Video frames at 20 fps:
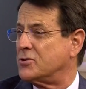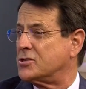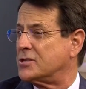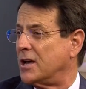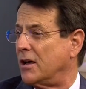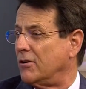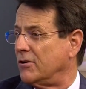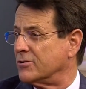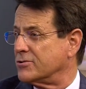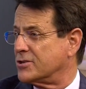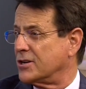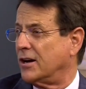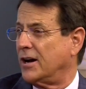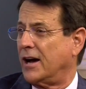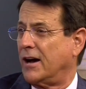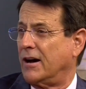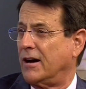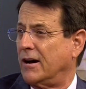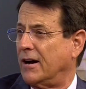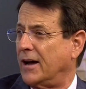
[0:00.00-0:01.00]
cells,
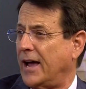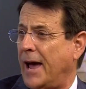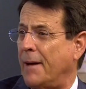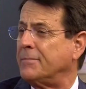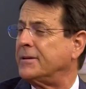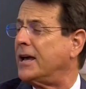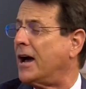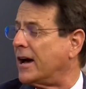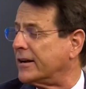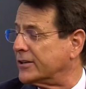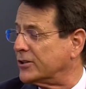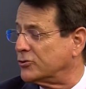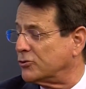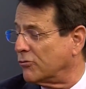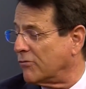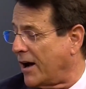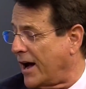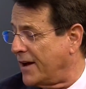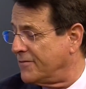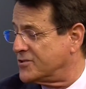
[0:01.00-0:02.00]

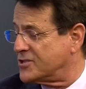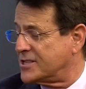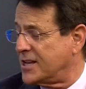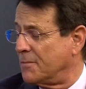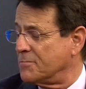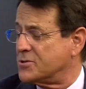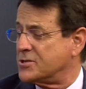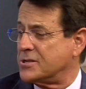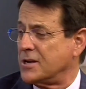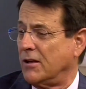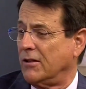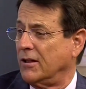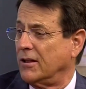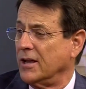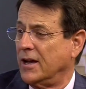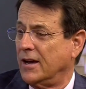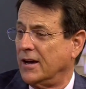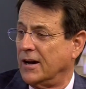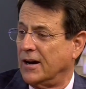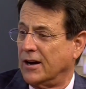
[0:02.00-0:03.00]
amniotic-derived stem cell
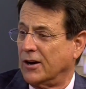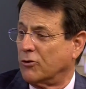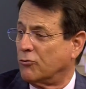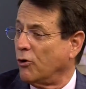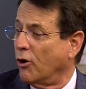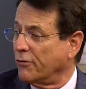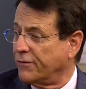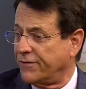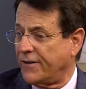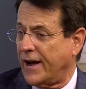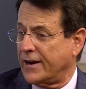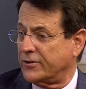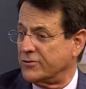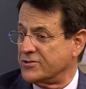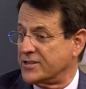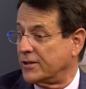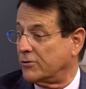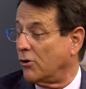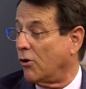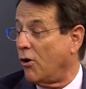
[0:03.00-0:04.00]
growth
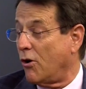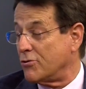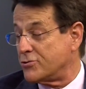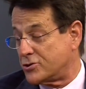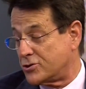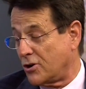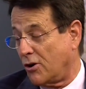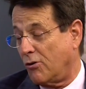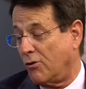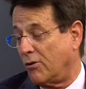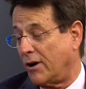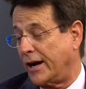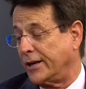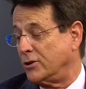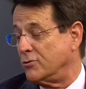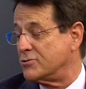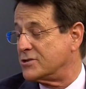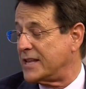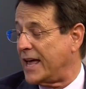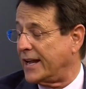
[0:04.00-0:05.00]
factors that are also, I
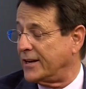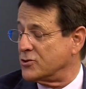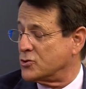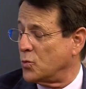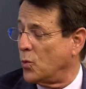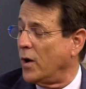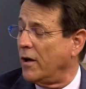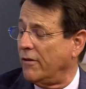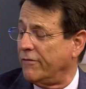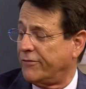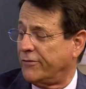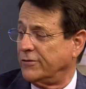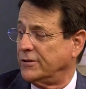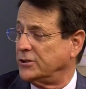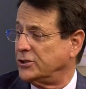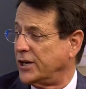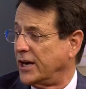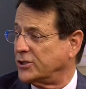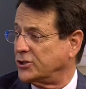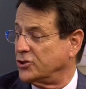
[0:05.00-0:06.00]
use that as well for
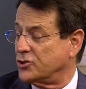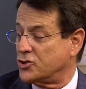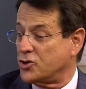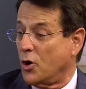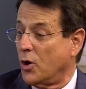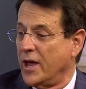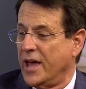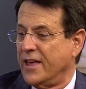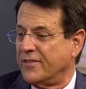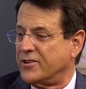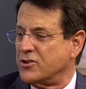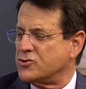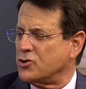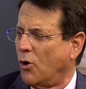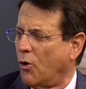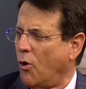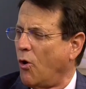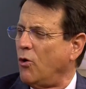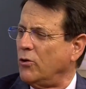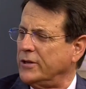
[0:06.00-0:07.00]
injection. So there's
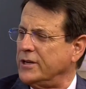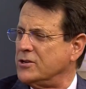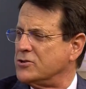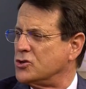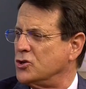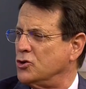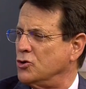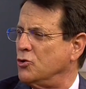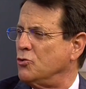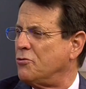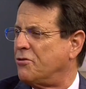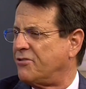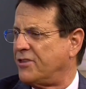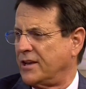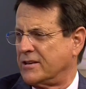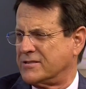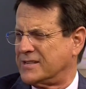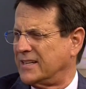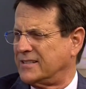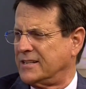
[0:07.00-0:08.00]
all these new
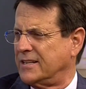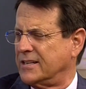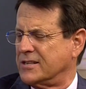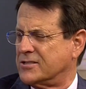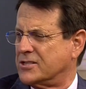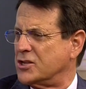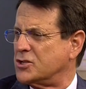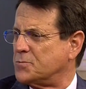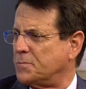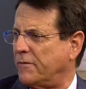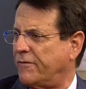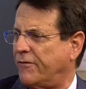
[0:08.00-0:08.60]
things that didn't exist